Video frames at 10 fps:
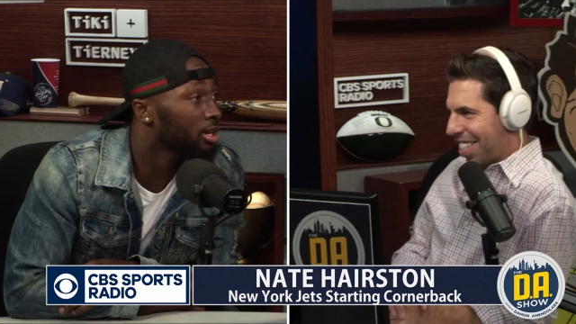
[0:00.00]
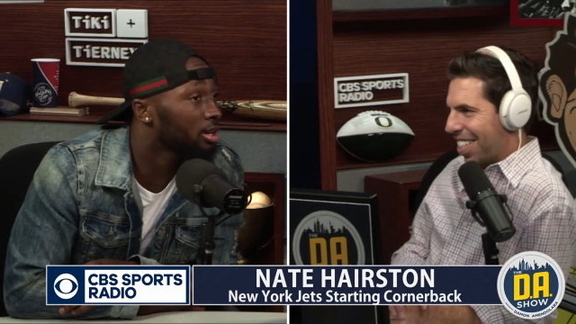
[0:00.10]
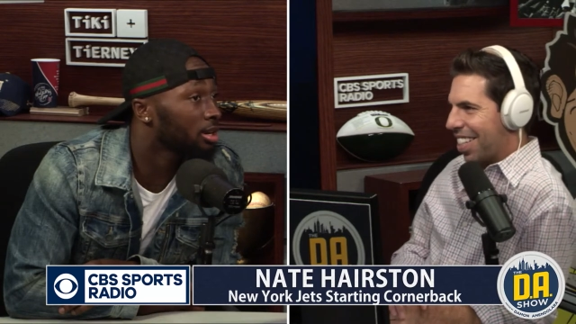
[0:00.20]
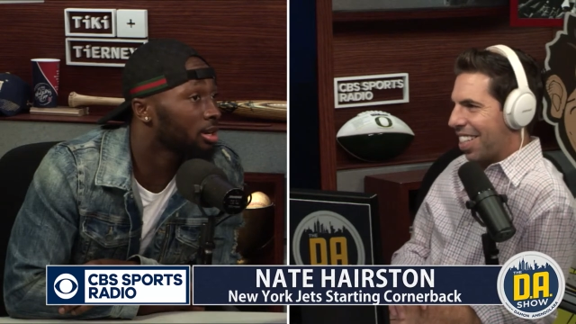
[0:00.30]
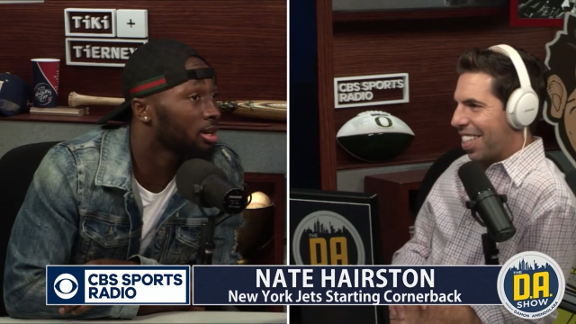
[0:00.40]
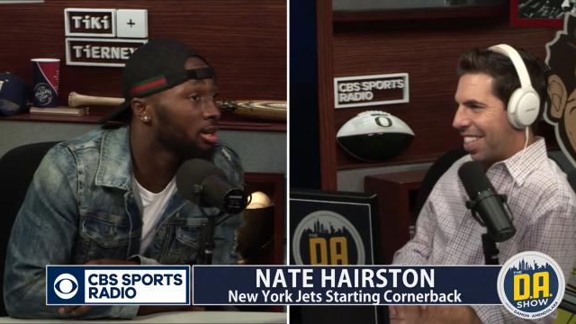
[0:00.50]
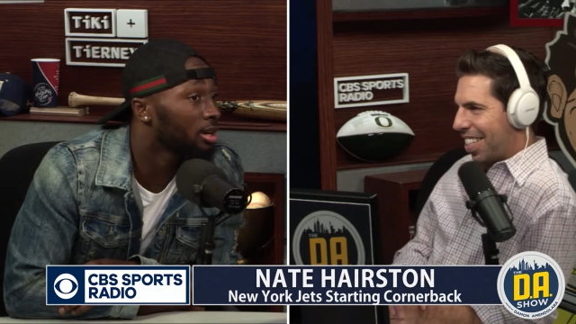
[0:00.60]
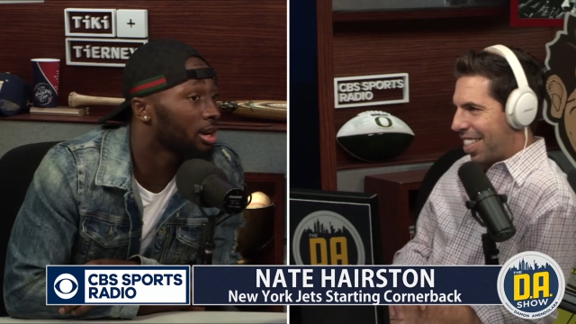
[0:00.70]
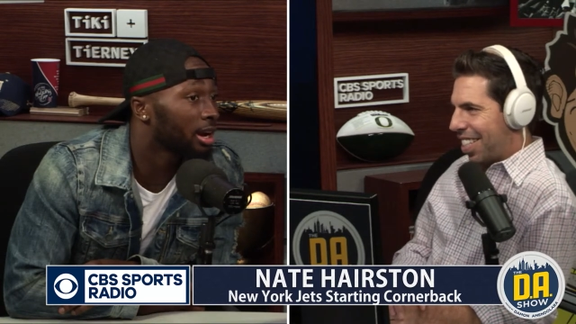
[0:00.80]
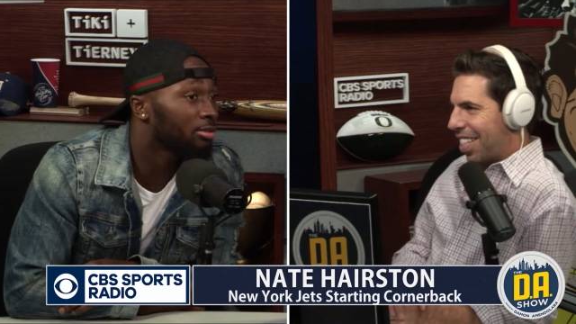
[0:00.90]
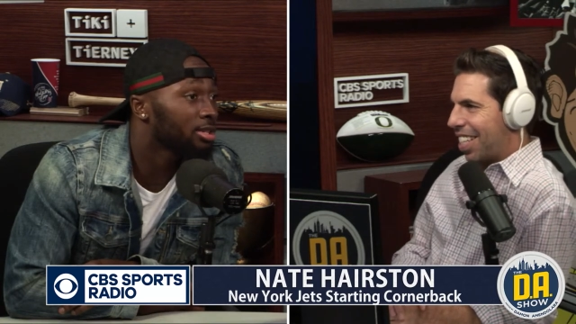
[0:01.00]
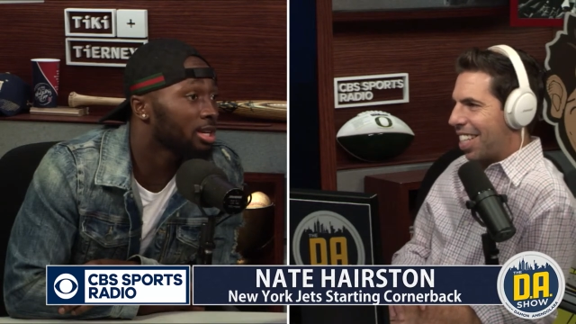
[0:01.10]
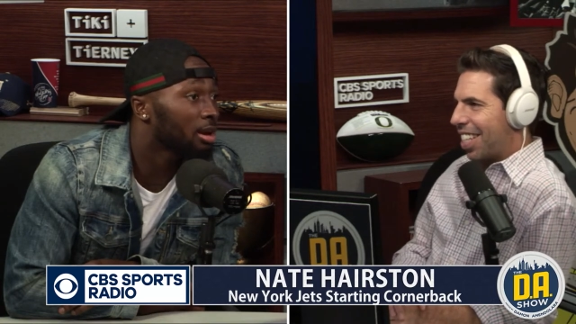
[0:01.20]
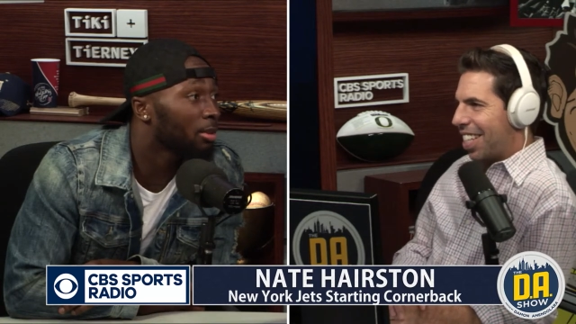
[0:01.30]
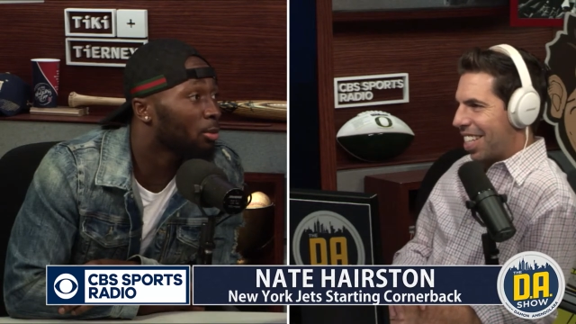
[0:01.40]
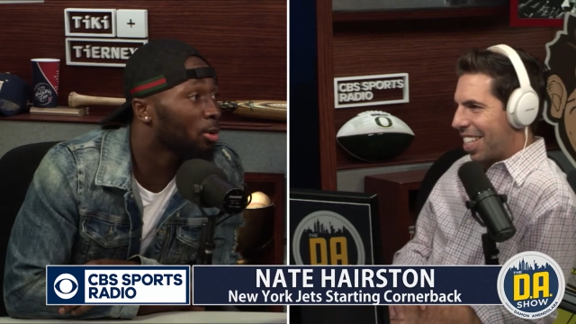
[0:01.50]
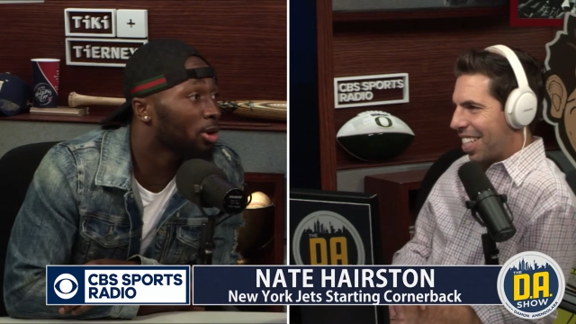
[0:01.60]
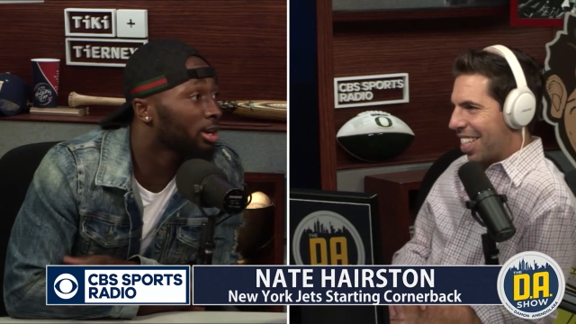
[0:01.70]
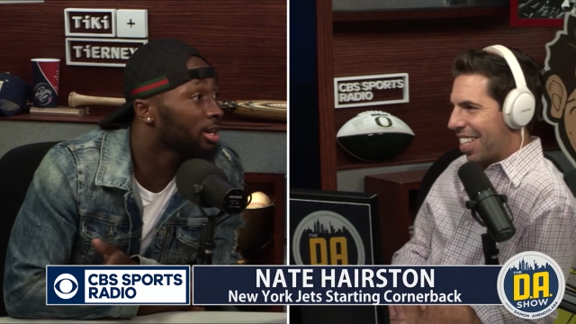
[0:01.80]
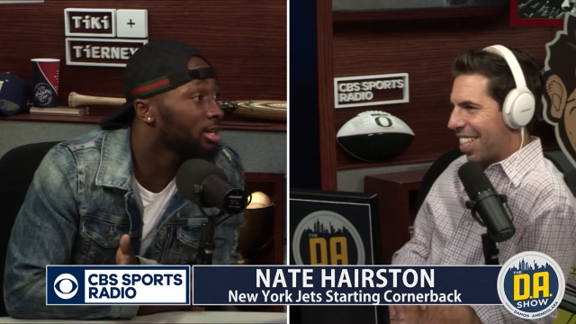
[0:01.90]
Speaker 1: and uh, every time I
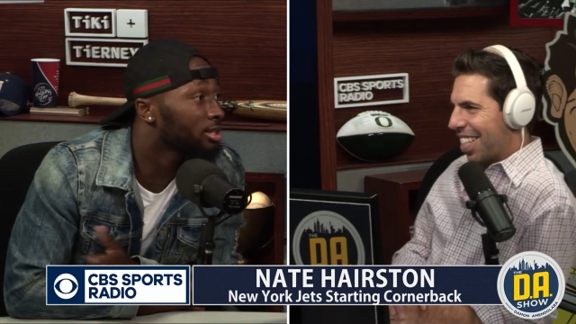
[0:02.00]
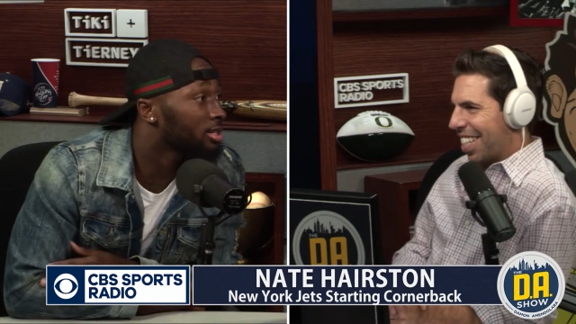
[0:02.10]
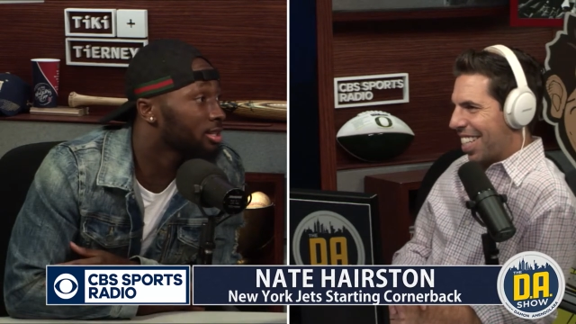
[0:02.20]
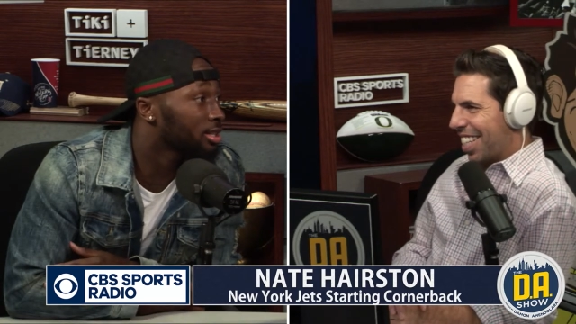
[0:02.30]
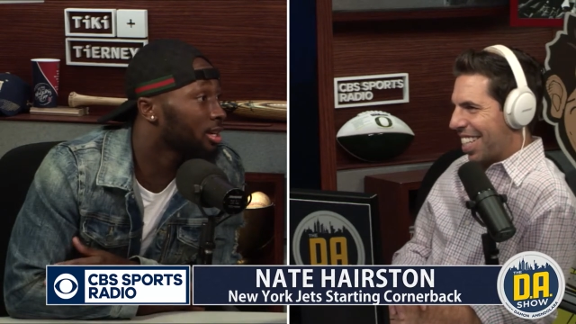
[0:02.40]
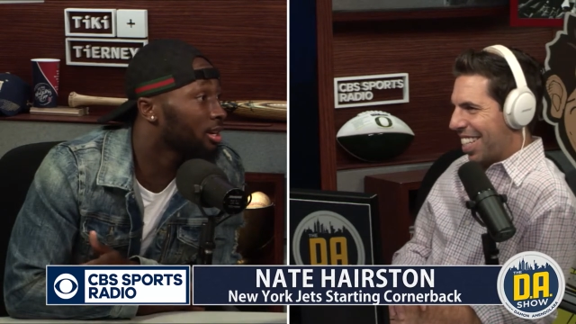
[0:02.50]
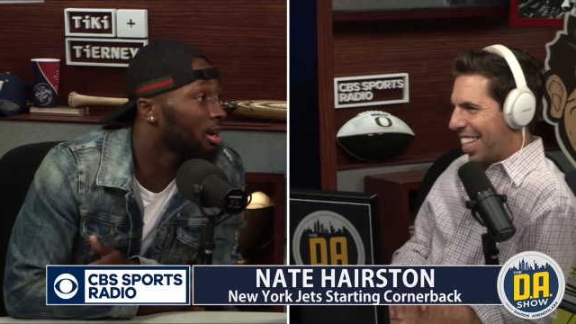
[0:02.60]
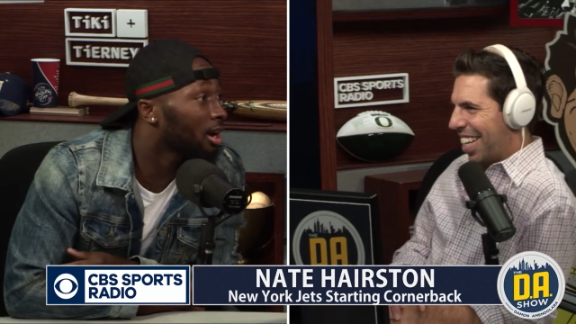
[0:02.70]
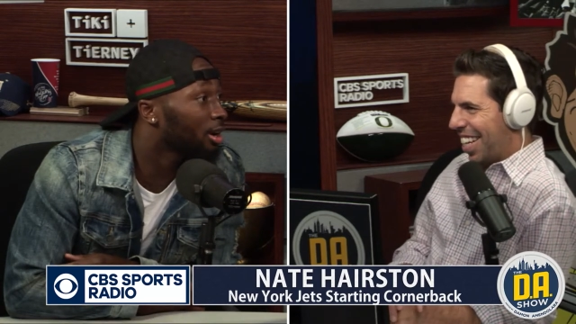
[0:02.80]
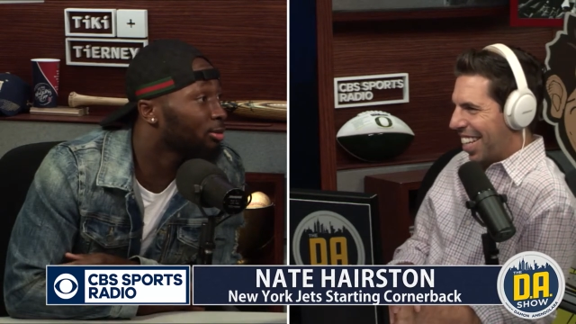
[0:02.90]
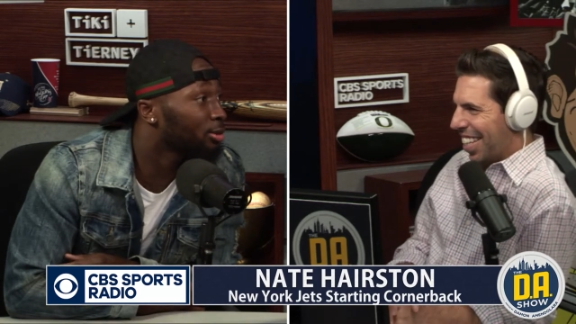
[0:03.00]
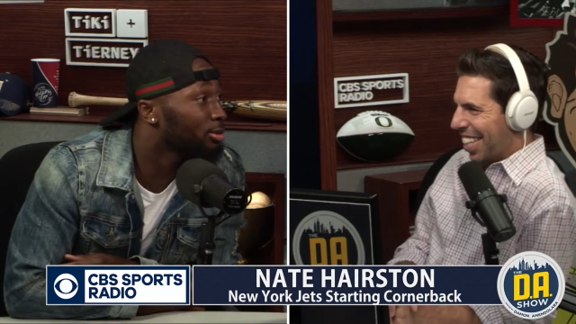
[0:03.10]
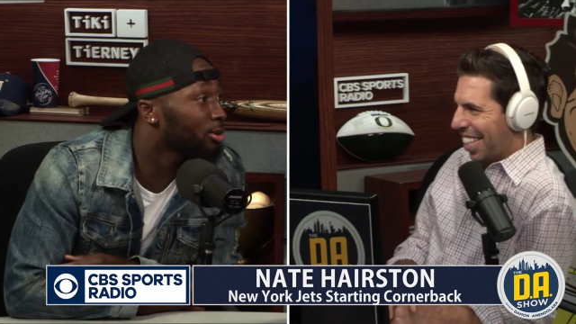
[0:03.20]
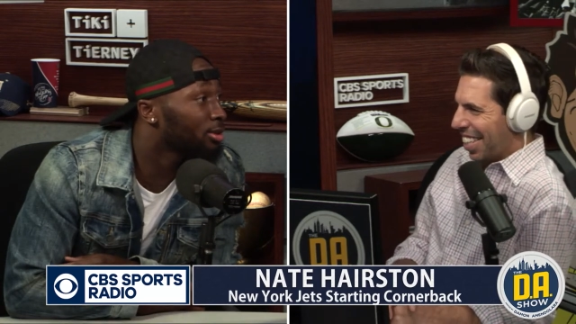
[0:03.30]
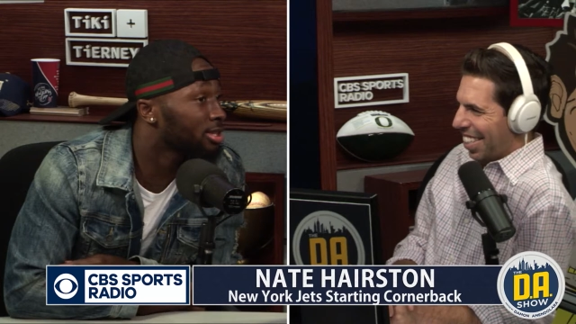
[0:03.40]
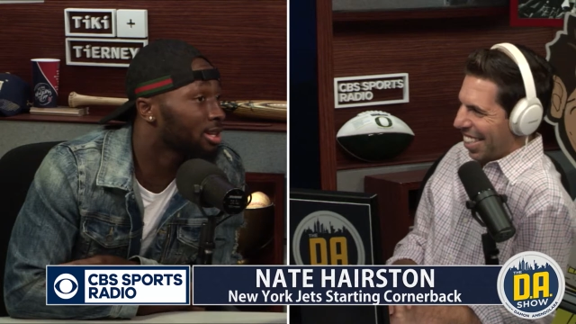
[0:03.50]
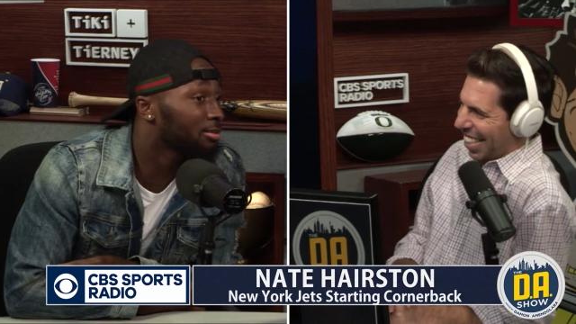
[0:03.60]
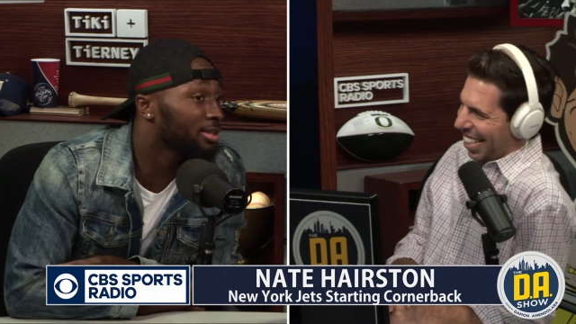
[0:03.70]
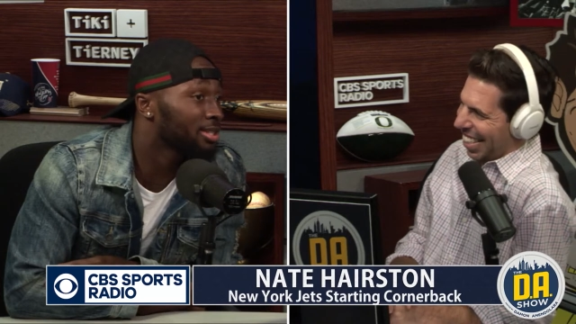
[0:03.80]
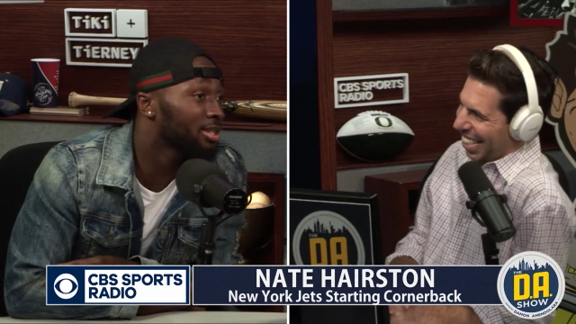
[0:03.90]
walk in, he's just in the locker room doing
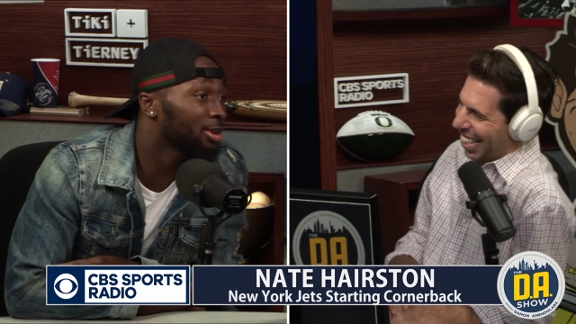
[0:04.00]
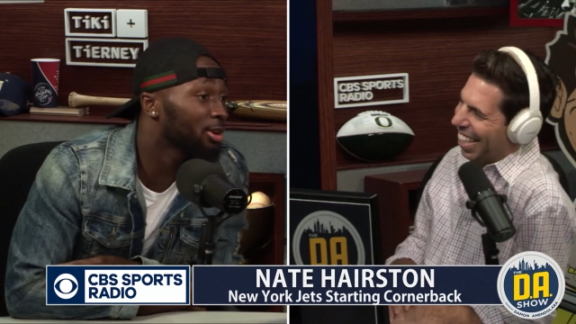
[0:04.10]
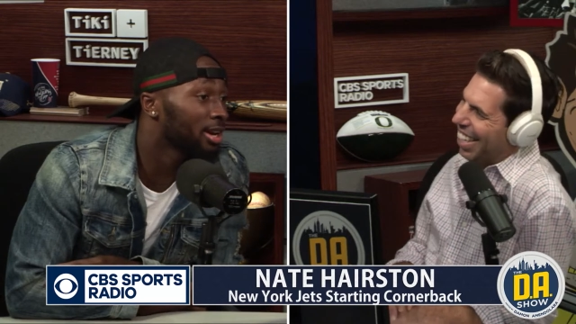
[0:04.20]
something. so